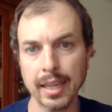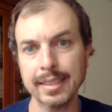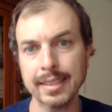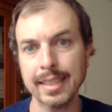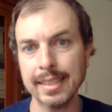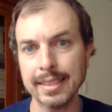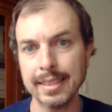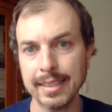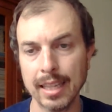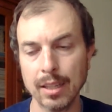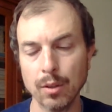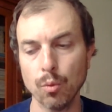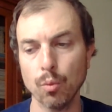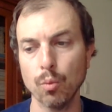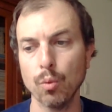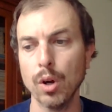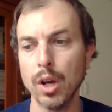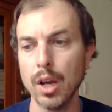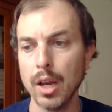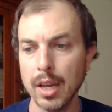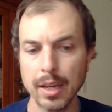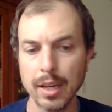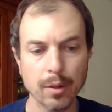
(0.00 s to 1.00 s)
As I
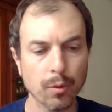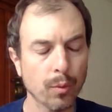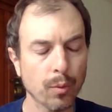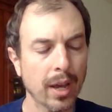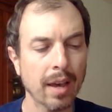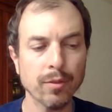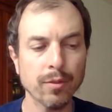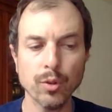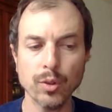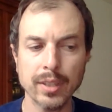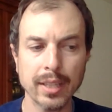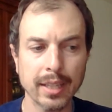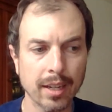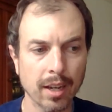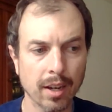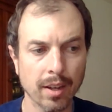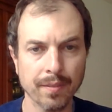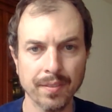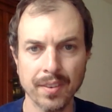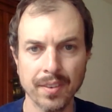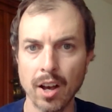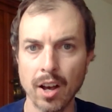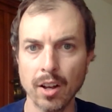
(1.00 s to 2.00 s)
said, we have to think
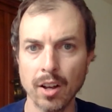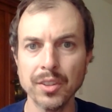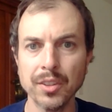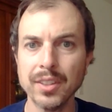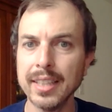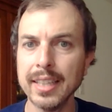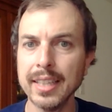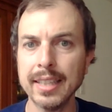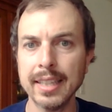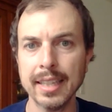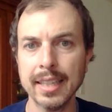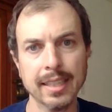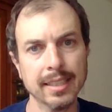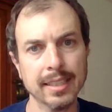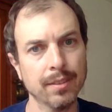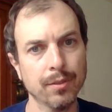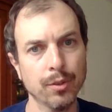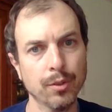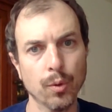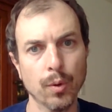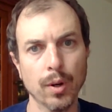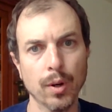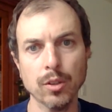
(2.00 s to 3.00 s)
of all the details.
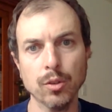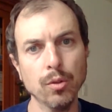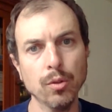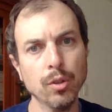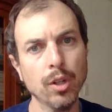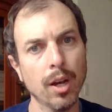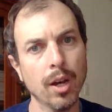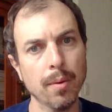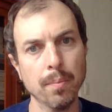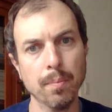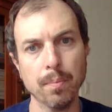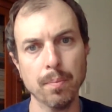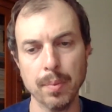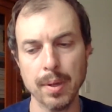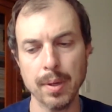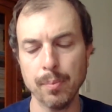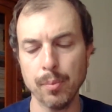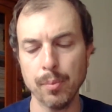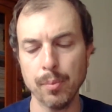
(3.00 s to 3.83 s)
If you want to come